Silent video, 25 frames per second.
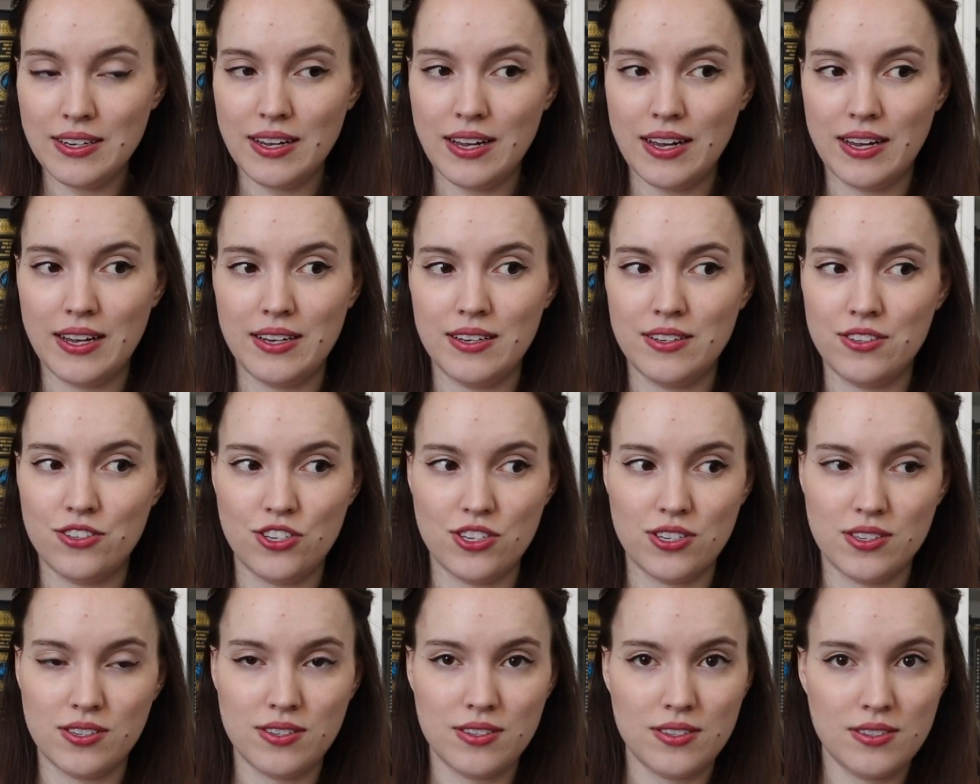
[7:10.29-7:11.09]
and
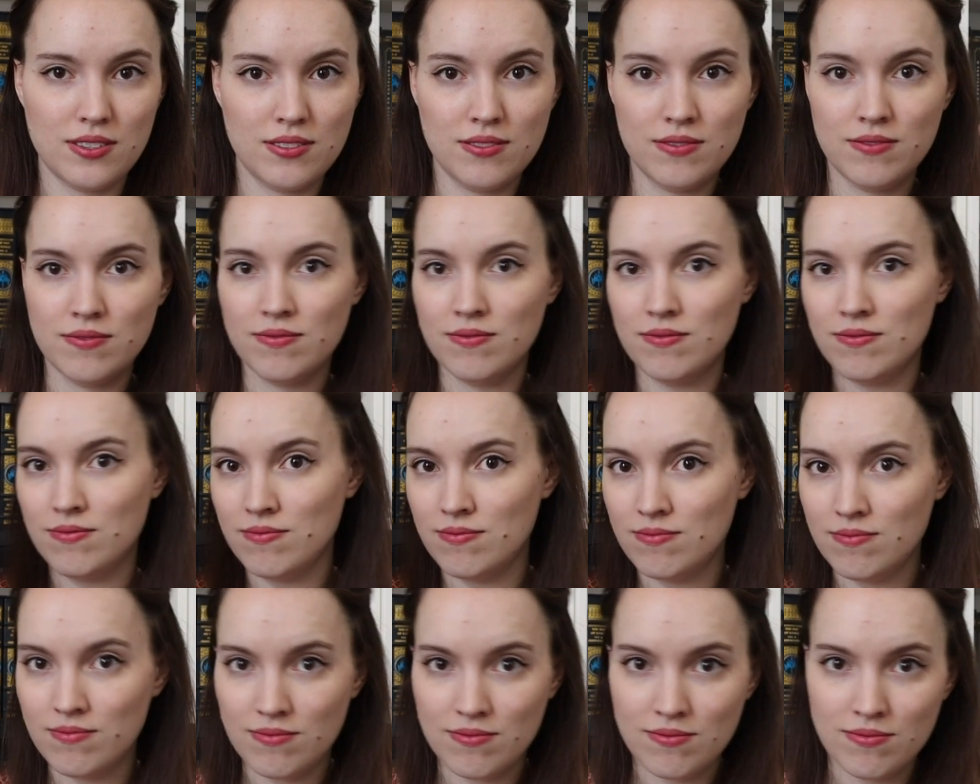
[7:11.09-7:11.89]
just
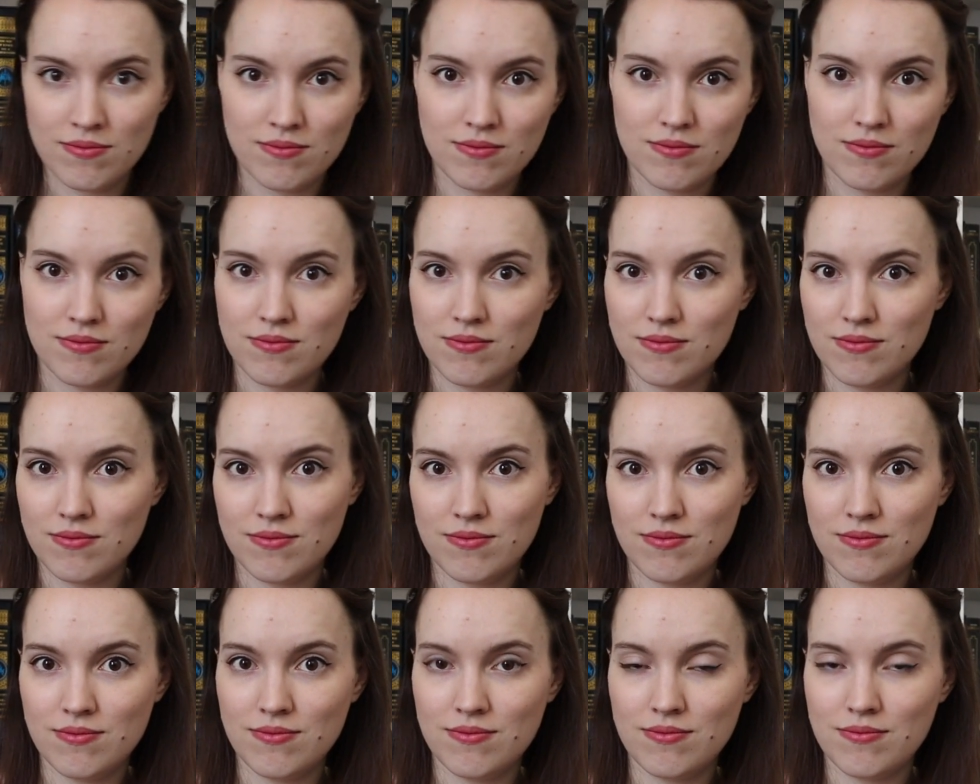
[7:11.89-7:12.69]

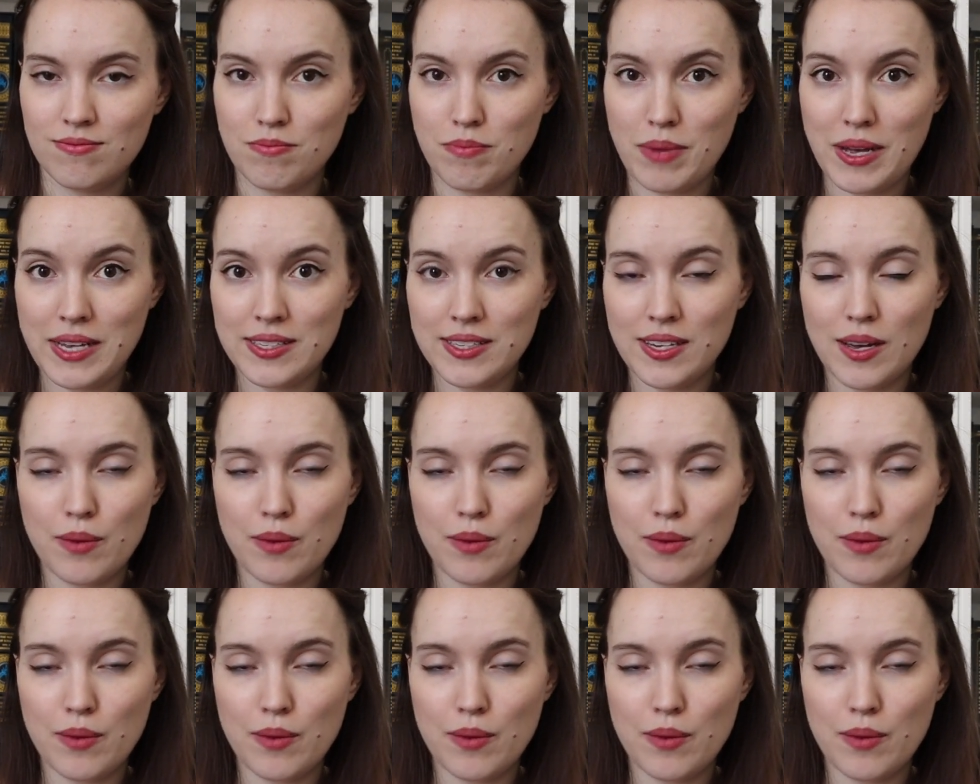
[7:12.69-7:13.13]
mess